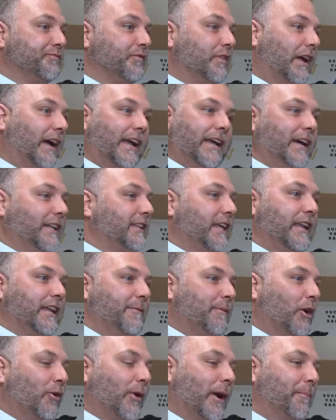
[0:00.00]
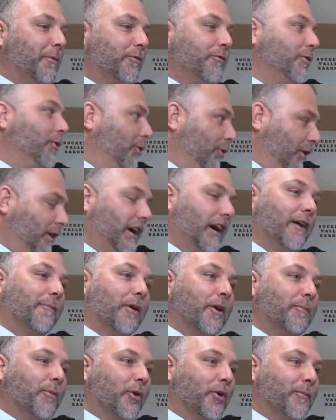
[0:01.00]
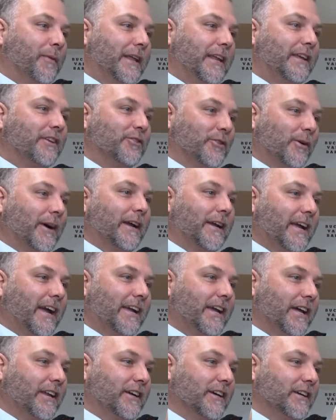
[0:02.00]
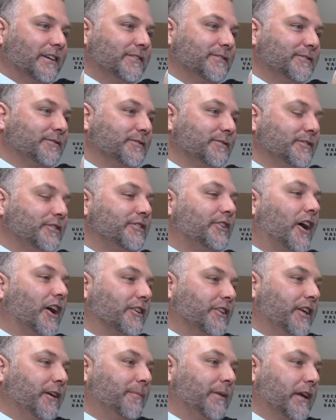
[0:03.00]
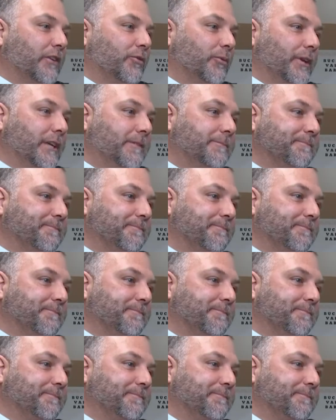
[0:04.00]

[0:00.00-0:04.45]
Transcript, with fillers: I got that email right before um, our board meeting, so I, I got to talk to him next week.